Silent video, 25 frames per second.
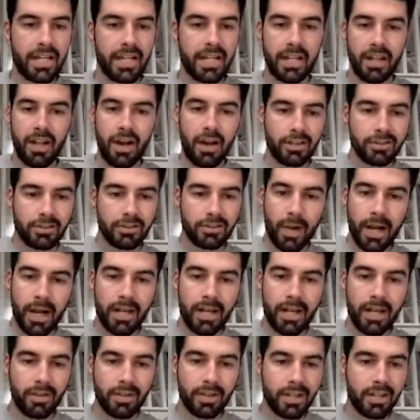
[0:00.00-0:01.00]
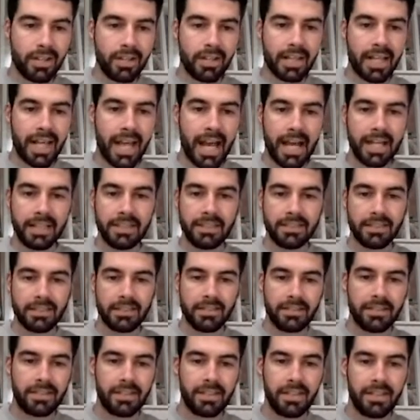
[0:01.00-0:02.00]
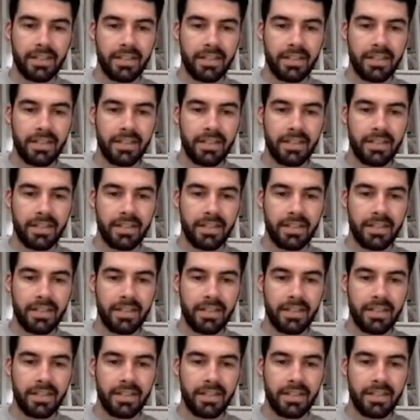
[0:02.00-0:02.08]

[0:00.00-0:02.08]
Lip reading: It lasts way longer than the cans, and